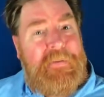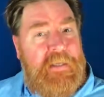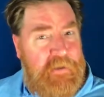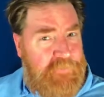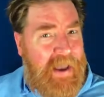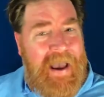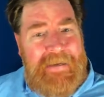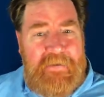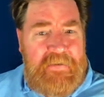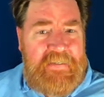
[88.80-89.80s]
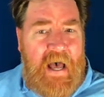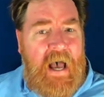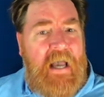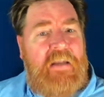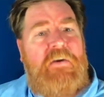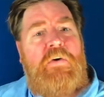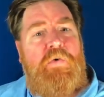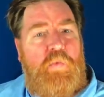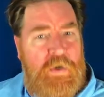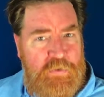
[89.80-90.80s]
if you had to decide
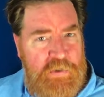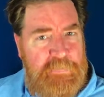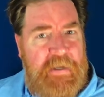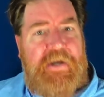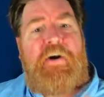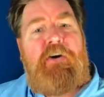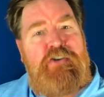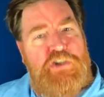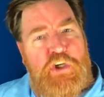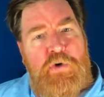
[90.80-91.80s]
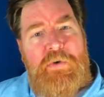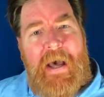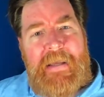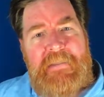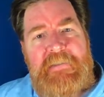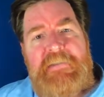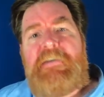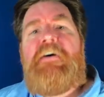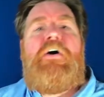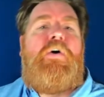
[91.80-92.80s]
which was bigger, 2/9
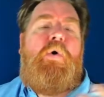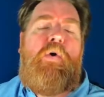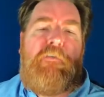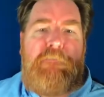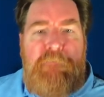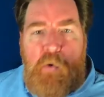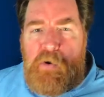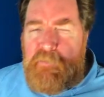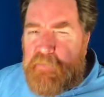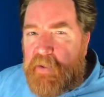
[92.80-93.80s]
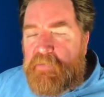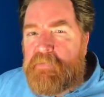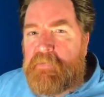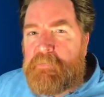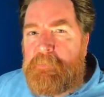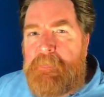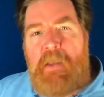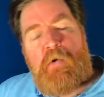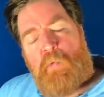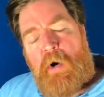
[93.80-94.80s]
or 4/5,
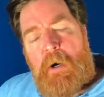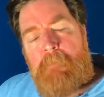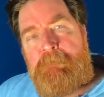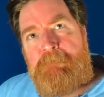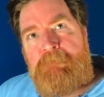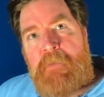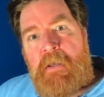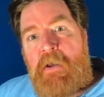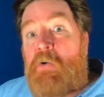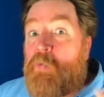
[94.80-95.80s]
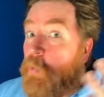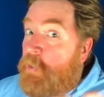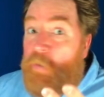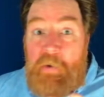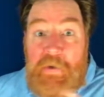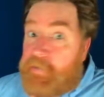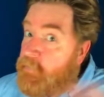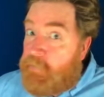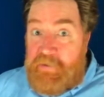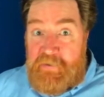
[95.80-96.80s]
well, one way we could
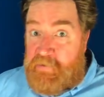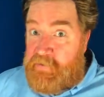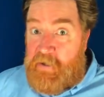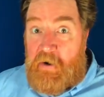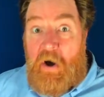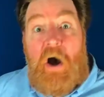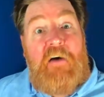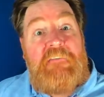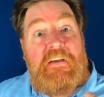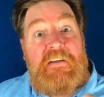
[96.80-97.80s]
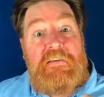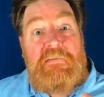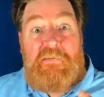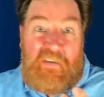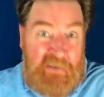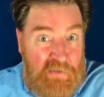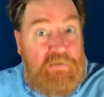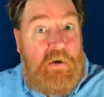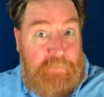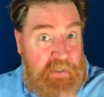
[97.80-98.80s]
do it, just to start off, is just
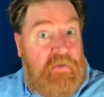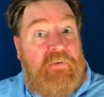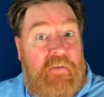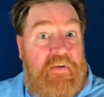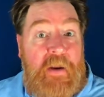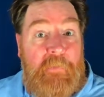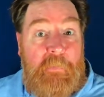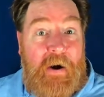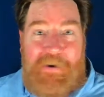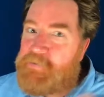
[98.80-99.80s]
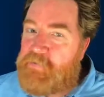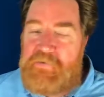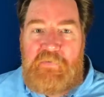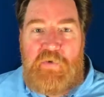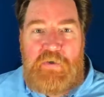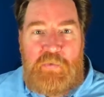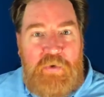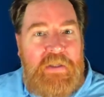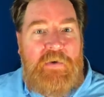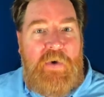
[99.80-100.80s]
to appeal to the number bars. Those have worked
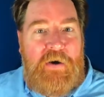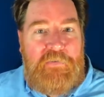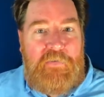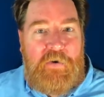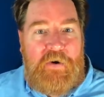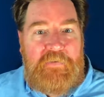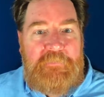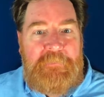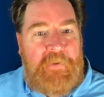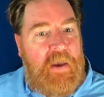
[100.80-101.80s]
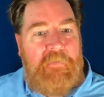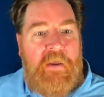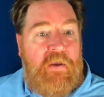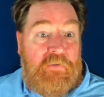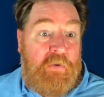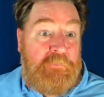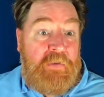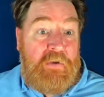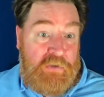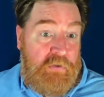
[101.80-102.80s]
really well for us. Okay, so
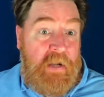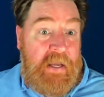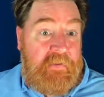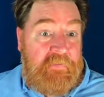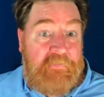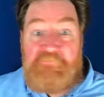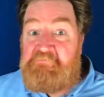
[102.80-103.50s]
2/9,